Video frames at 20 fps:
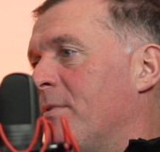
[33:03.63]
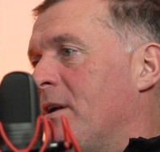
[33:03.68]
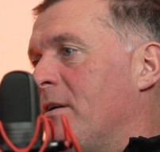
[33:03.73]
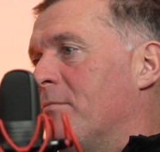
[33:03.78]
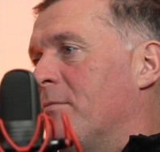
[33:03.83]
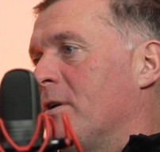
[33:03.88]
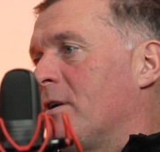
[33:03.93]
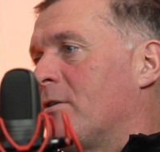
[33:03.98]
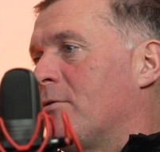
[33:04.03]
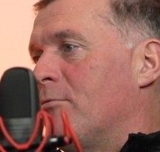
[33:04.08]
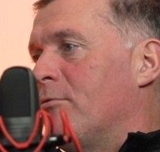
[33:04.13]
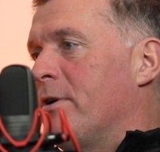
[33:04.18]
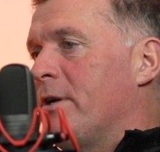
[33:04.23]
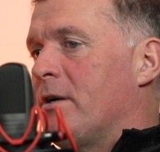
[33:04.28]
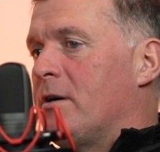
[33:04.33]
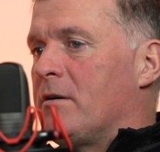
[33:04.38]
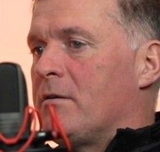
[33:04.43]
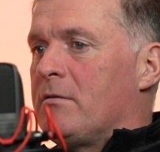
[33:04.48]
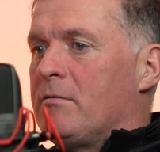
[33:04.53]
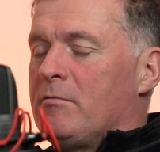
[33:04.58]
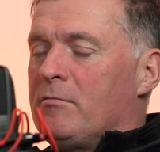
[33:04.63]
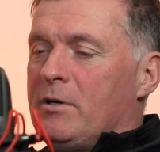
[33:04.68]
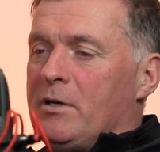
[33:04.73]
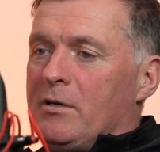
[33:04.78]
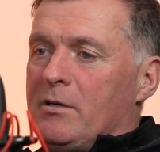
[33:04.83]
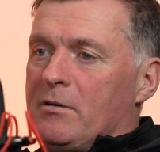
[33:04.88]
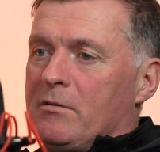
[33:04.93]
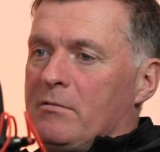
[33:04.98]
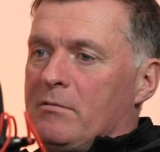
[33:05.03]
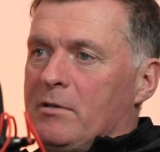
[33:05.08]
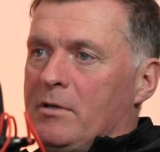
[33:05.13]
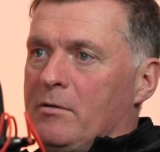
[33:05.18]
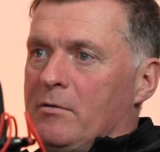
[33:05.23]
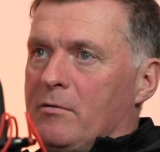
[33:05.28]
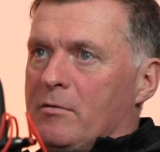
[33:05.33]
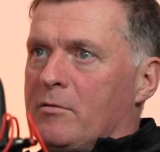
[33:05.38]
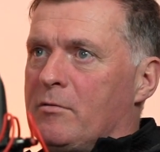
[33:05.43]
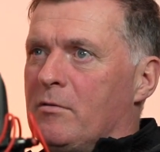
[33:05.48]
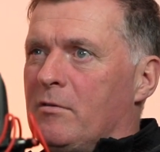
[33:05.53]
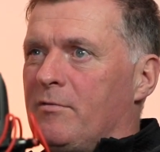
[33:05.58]
me in my career, where
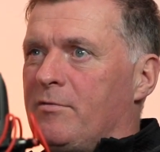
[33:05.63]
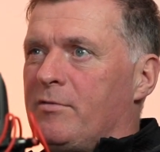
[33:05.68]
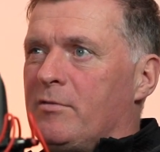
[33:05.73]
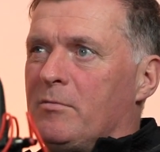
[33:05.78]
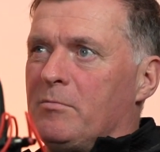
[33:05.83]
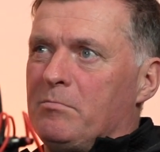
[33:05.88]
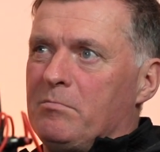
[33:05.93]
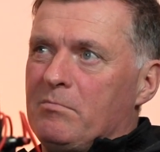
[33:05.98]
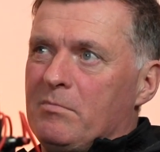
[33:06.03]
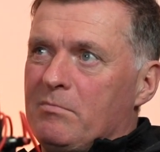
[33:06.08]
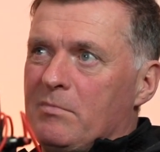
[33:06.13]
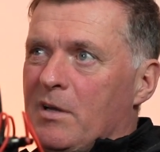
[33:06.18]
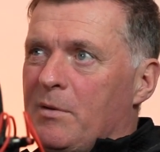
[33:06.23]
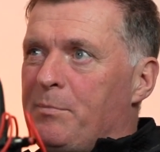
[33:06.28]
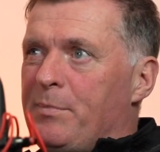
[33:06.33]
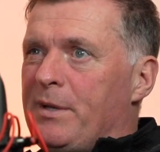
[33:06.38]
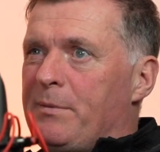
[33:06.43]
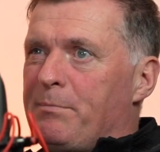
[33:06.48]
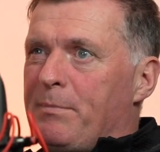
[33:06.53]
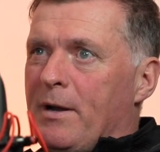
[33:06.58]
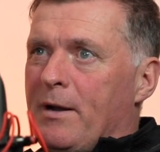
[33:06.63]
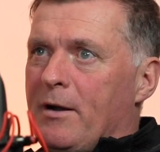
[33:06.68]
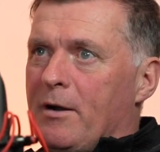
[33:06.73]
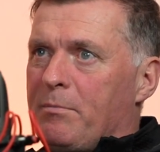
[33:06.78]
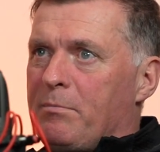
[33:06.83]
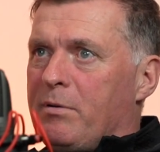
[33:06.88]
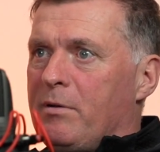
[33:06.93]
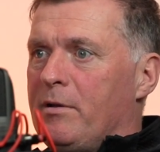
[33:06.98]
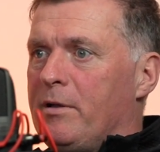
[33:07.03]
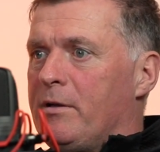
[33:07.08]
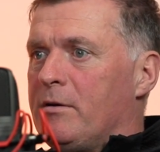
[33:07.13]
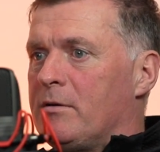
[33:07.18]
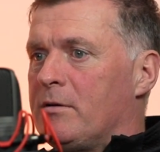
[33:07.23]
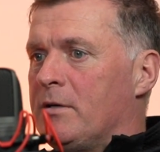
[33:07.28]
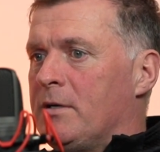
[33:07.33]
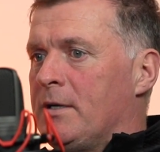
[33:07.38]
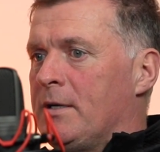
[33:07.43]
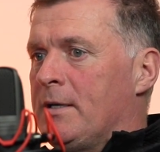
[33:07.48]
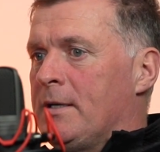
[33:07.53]
going from bit part player,